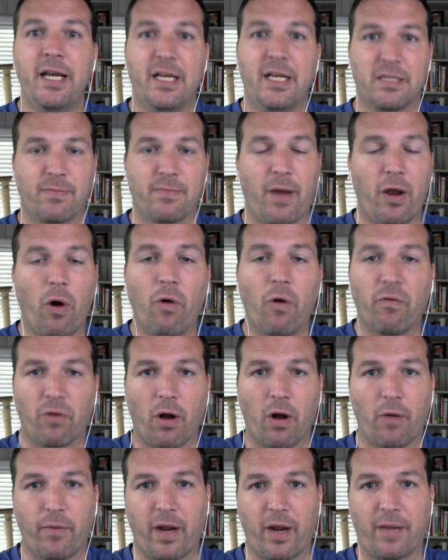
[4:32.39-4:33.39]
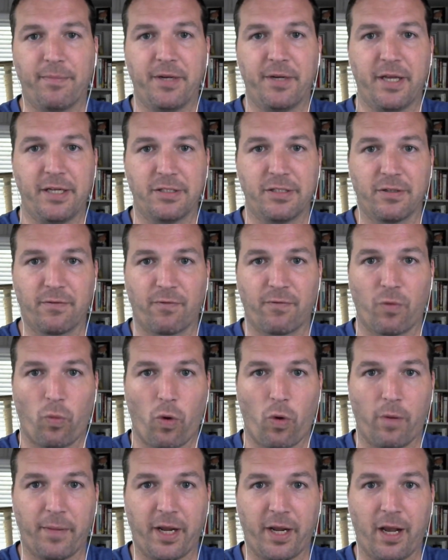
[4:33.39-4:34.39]
is my overall recommendation for
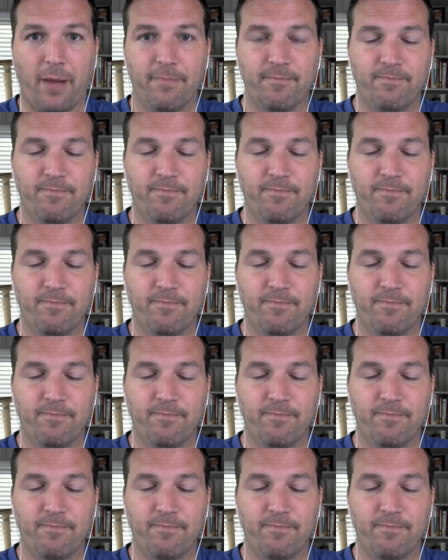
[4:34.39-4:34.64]
warming up.